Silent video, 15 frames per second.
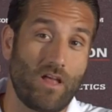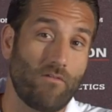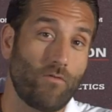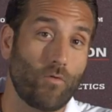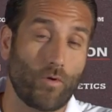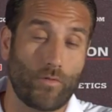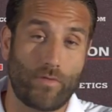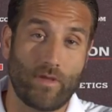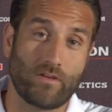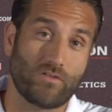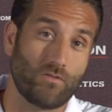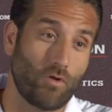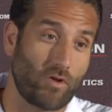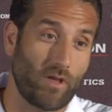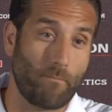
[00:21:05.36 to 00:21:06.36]
level or
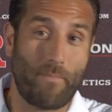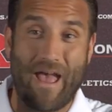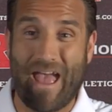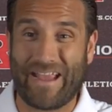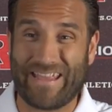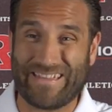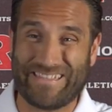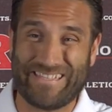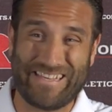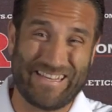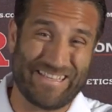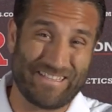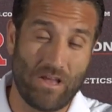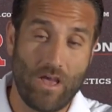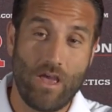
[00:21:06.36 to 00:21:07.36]
things looking back and
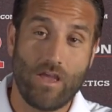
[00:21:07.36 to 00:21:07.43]
seeing,